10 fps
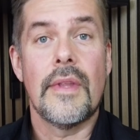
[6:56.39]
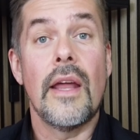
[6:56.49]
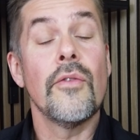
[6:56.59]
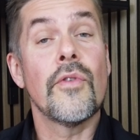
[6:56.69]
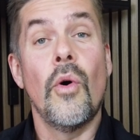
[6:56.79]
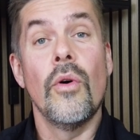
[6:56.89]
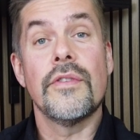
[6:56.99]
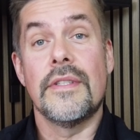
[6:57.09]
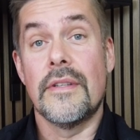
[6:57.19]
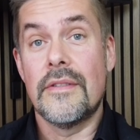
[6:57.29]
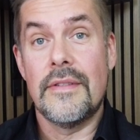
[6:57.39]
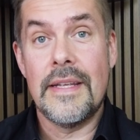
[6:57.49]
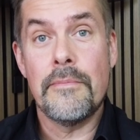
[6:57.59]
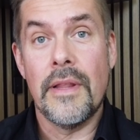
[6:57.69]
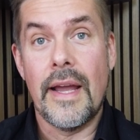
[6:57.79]
And of course, it's a
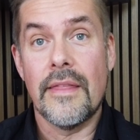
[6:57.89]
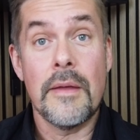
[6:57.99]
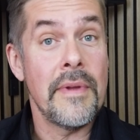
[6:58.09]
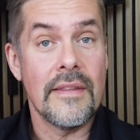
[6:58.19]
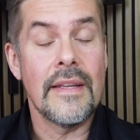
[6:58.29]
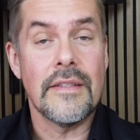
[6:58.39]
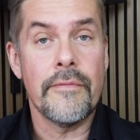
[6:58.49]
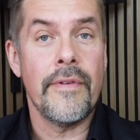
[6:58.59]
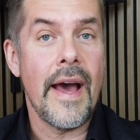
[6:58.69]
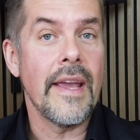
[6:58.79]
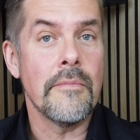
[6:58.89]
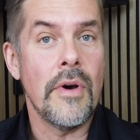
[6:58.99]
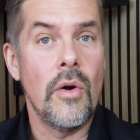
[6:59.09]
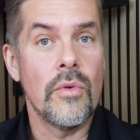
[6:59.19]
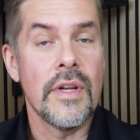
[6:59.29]
seaplane. That means it's a flying
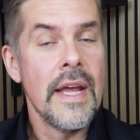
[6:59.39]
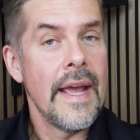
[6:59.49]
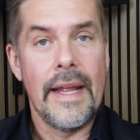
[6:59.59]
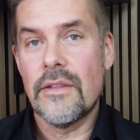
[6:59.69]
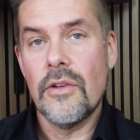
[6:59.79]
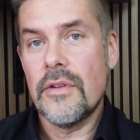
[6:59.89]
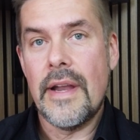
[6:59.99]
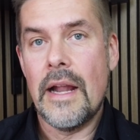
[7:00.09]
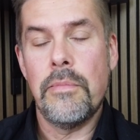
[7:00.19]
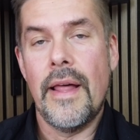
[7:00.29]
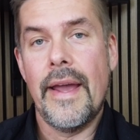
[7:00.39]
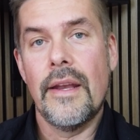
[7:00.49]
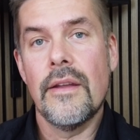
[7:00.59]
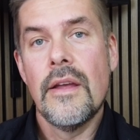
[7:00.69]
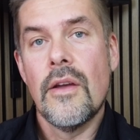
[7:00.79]
boat. It's not an
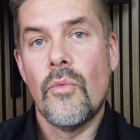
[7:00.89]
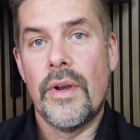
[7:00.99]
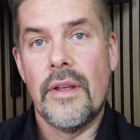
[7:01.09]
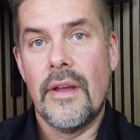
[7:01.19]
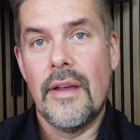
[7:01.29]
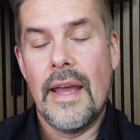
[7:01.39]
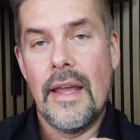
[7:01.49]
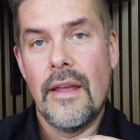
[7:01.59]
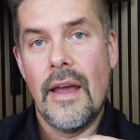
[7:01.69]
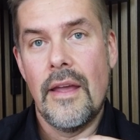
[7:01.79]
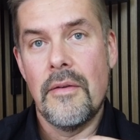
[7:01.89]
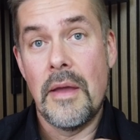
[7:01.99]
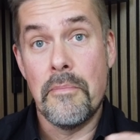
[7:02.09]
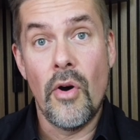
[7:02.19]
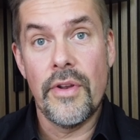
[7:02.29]
airplane with
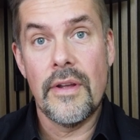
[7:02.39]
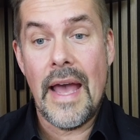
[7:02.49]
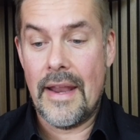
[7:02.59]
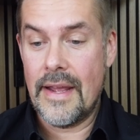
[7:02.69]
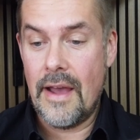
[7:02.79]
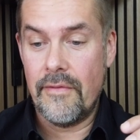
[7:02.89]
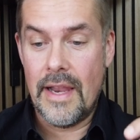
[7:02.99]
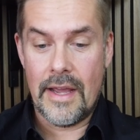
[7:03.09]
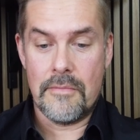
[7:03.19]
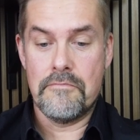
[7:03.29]
a body that have like